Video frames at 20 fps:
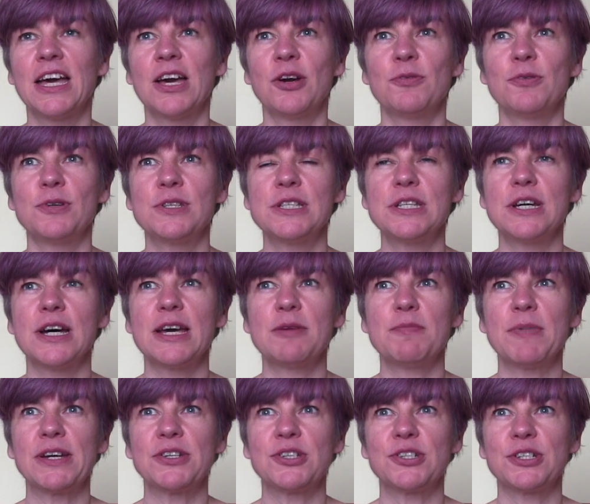What did I
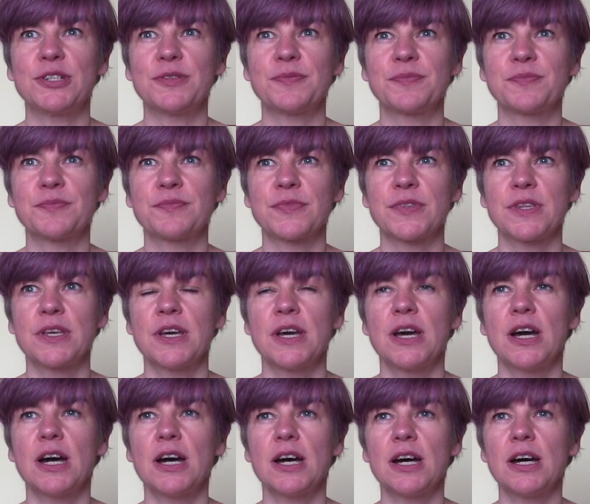imagine?
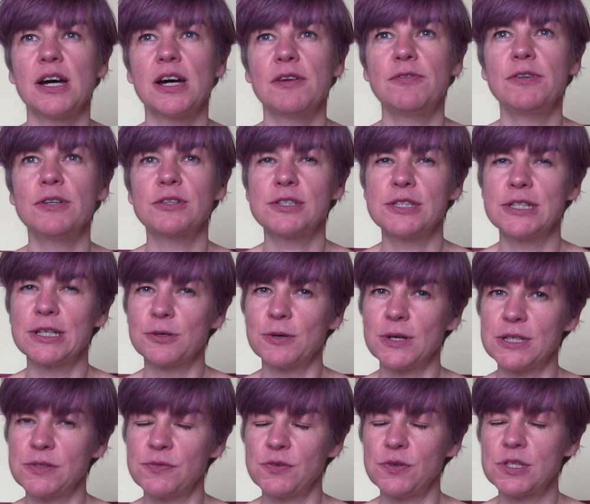I've looked at it
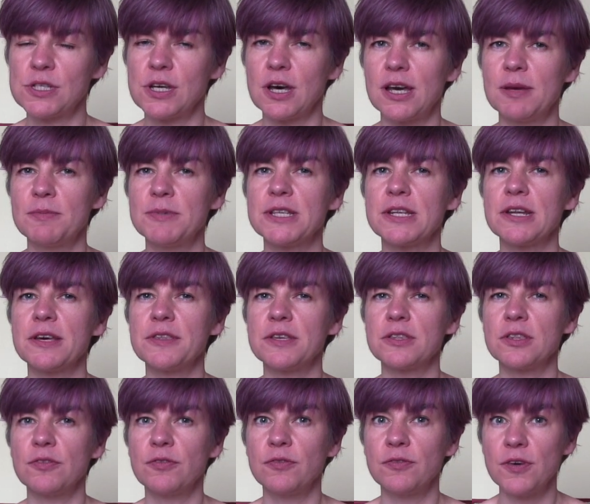quite a few times, and I think
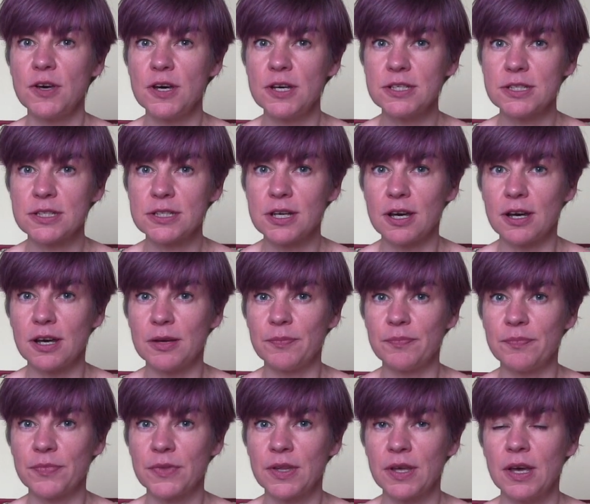the first
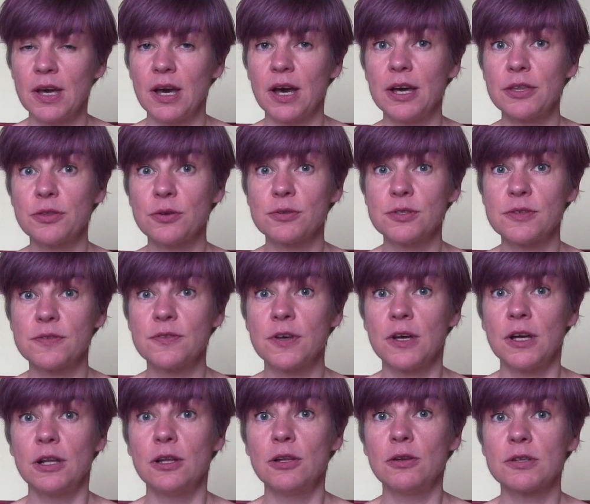time I thought of
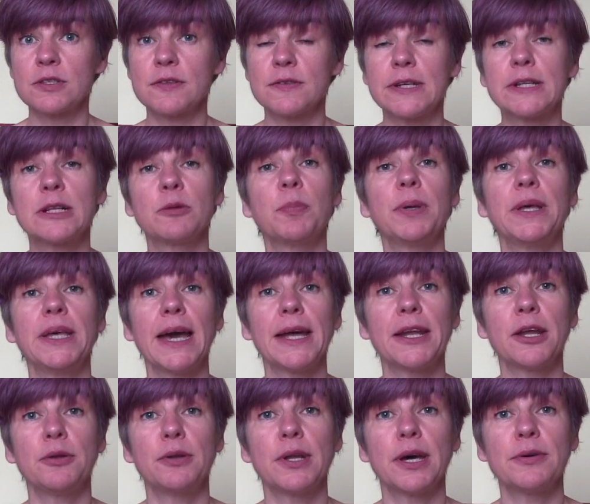lots of little
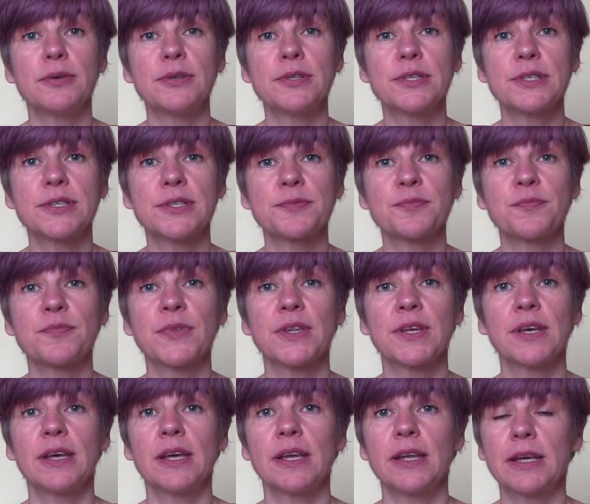piano notes,
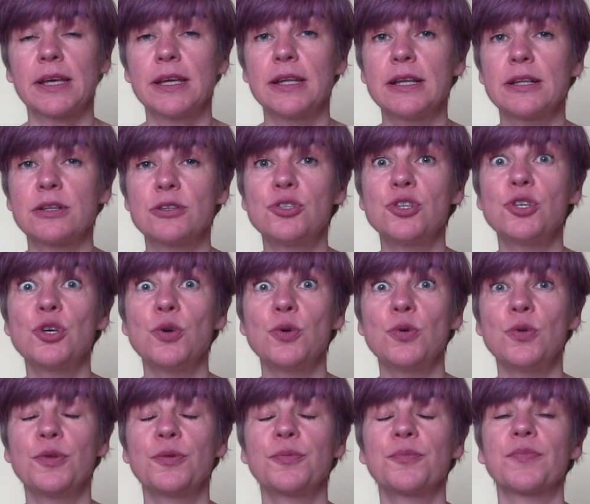like a little
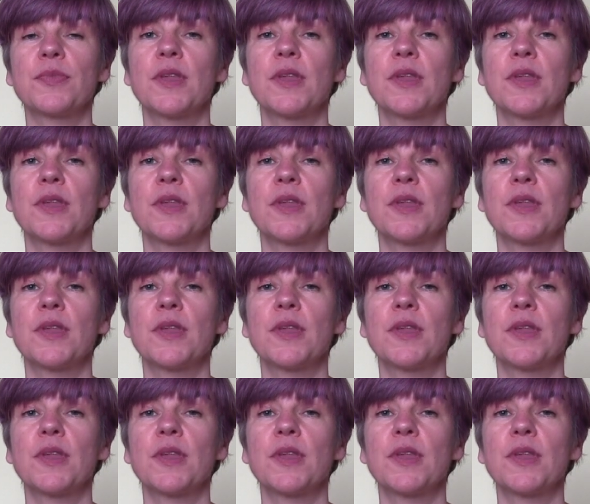tune.